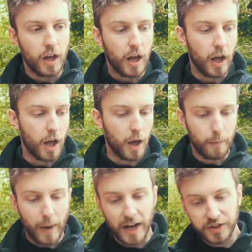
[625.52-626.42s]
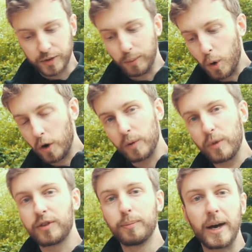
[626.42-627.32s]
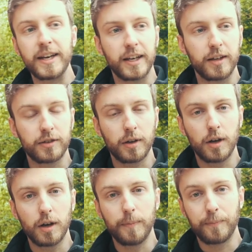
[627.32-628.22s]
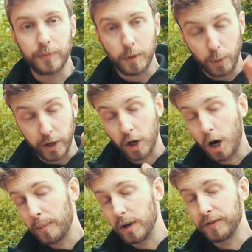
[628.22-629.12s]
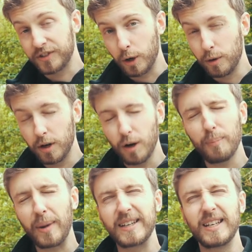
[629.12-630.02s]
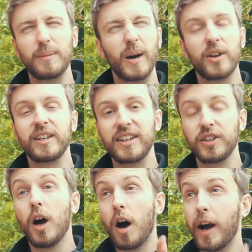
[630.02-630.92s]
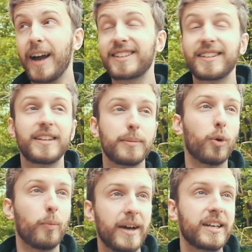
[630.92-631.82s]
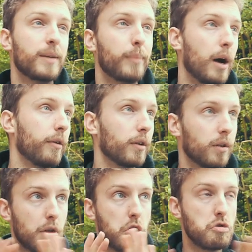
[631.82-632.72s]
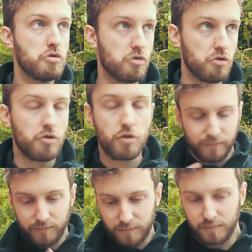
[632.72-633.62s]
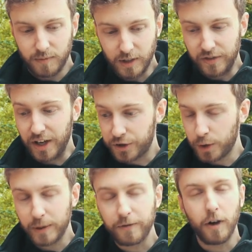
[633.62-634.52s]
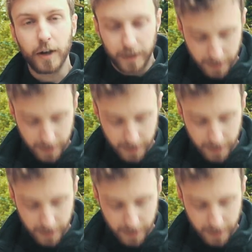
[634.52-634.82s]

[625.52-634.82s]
Um, add some more in with some baking um, bicarbonate of soda, not baking powder. Yes, I accidentally bought baking powder, yeah. and that should be fine.